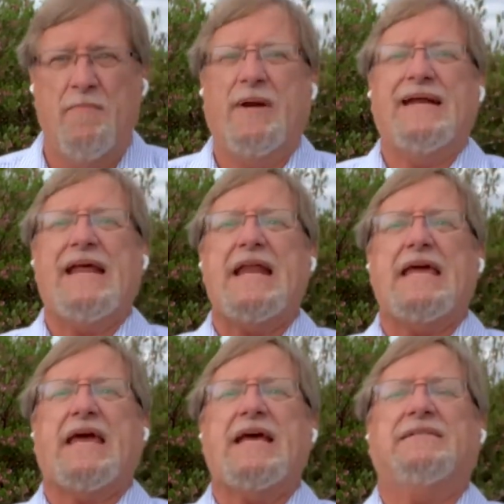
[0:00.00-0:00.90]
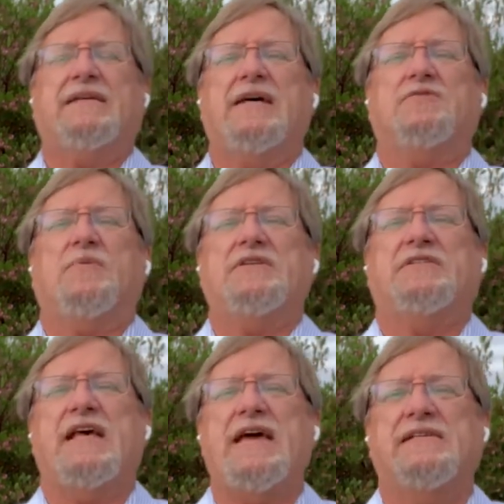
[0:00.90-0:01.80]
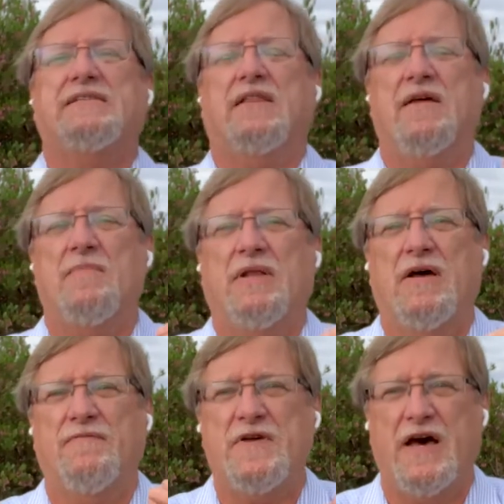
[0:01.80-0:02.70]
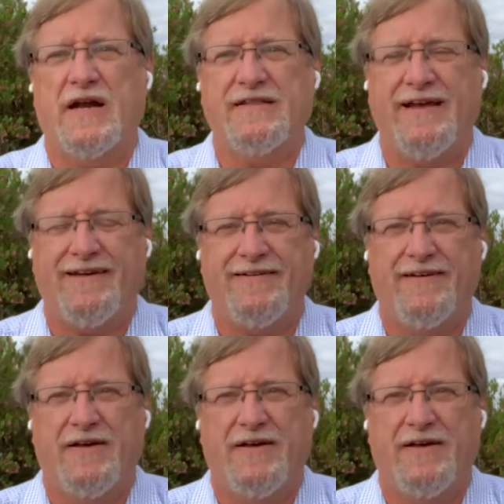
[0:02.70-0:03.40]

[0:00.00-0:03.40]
But in any case, as we say, Salam Allah fiaratik,